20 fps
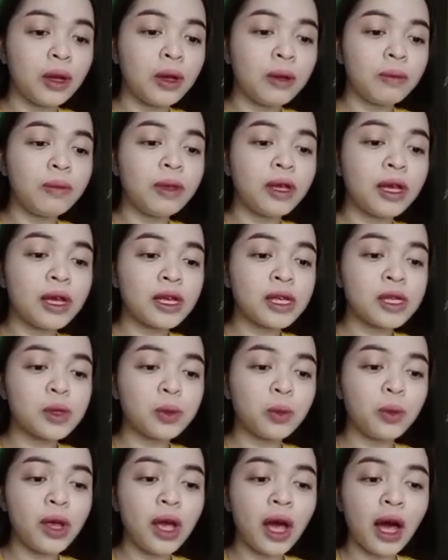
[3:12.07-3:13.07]
because
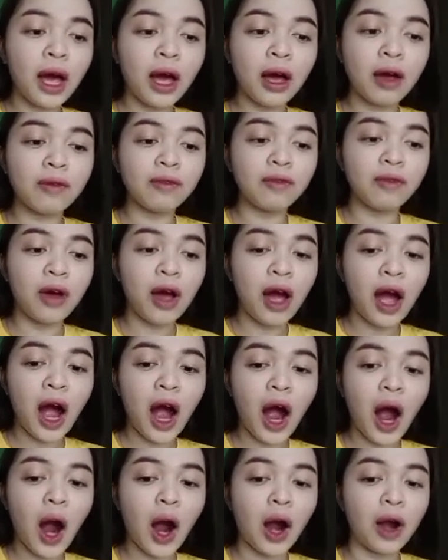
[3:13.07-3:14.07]
we have
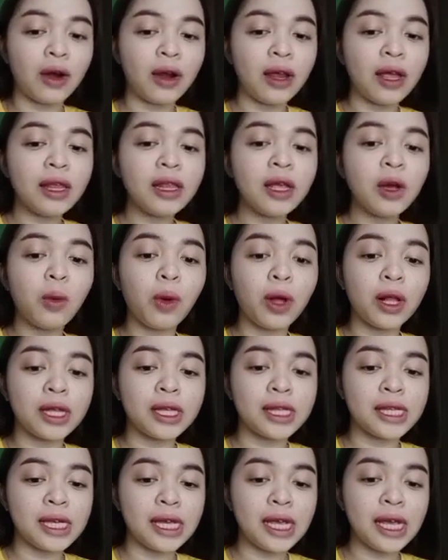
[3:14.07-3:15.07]
our
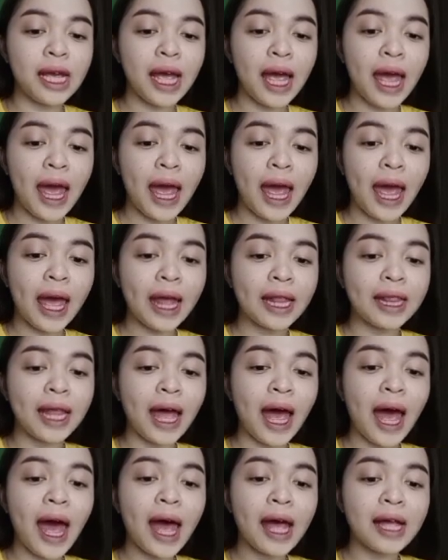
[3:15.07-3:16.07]
inequality and
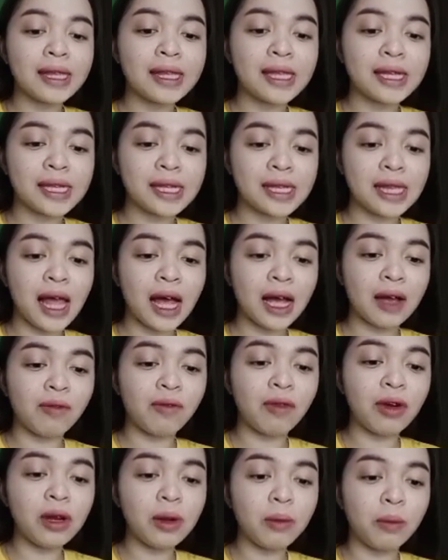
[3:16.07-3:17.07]
add the slack
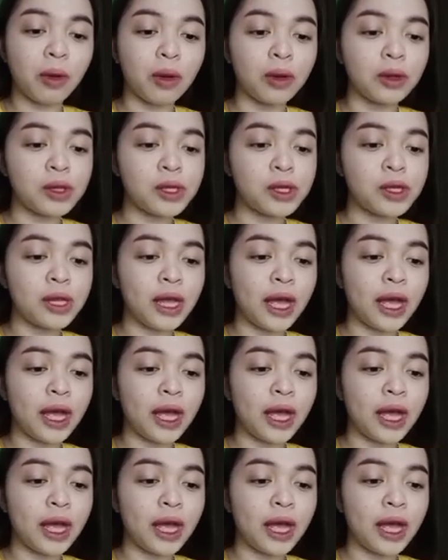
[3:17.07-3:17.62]
variable to the